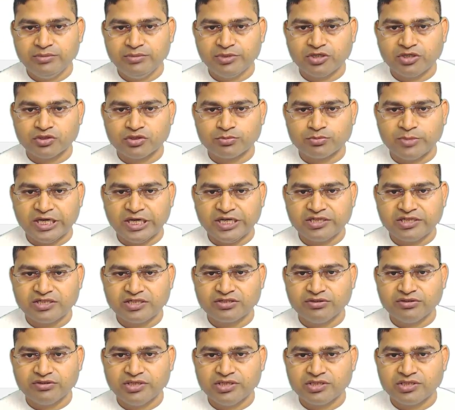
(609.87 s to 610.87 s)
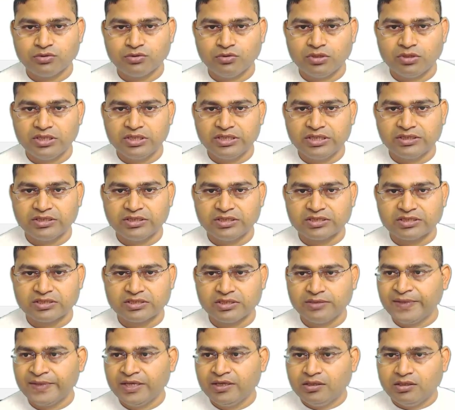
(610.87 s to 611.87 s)
because my dictionary is holding this
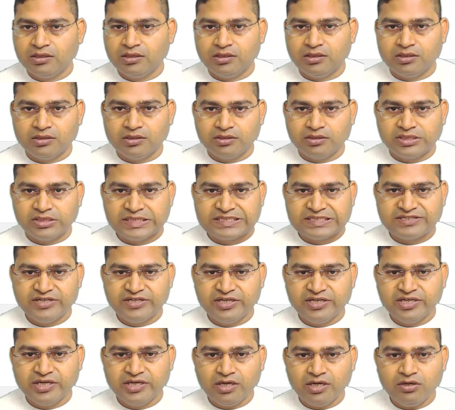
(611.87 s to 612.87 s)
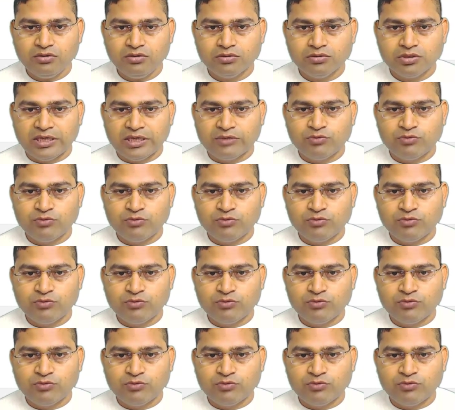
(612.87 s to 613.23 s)
uh, dictionary now,